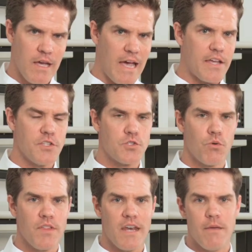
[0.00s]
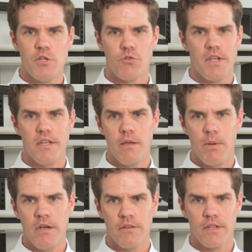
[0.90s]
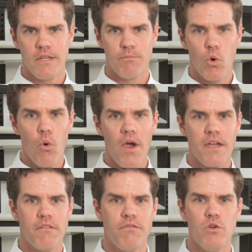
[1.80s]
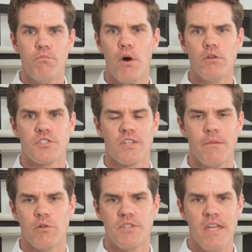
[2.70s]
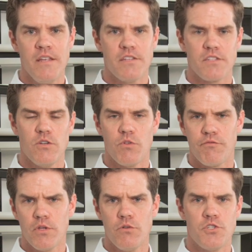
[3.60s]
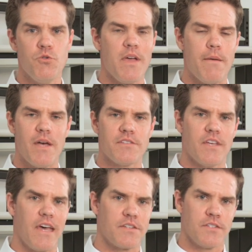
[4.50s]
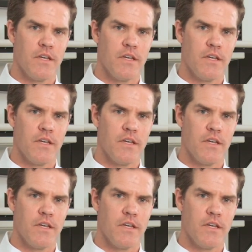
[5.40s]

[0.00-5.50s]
I can store that imagery independently, or I can view both simultaneously with FLIR's new MSX.